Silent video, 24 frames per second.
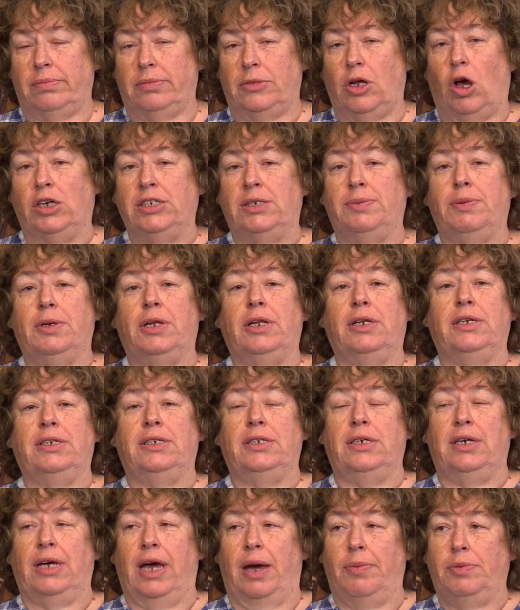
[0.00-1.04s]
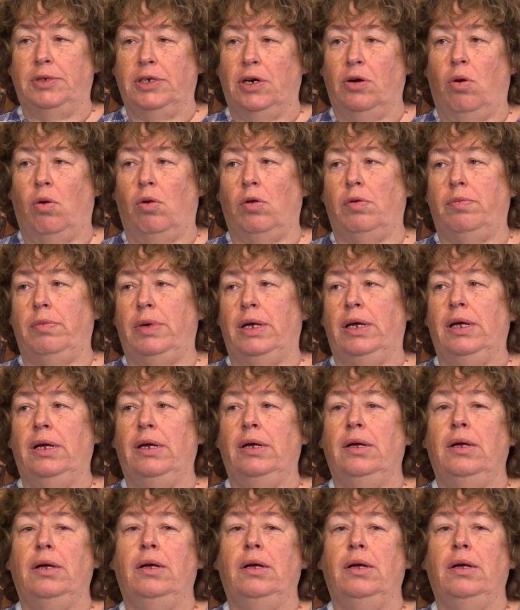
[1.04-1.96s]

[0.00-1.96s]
hospitals in Cape Town called me.